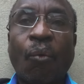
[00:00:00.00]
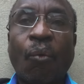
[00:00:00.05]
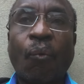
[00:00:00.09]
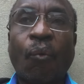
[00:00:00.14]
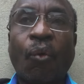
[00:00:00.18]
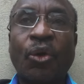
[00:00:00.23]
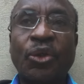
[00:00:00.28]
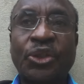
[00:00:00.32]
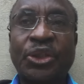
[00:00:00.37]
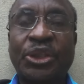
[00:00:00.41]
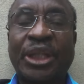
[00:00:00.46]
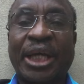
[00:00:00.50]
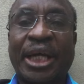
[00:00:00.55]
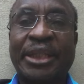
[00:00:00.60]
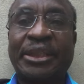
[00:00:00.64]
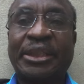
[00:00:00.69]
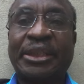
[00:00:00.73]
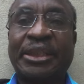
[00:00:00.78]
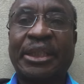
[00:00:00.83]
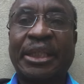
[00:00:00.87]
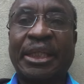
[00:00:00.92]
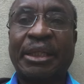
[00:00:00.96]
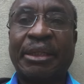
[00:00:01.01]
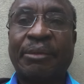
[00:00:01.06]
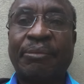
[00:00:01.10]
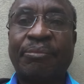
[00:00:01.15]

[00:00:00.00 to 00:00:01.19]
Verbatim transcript: was that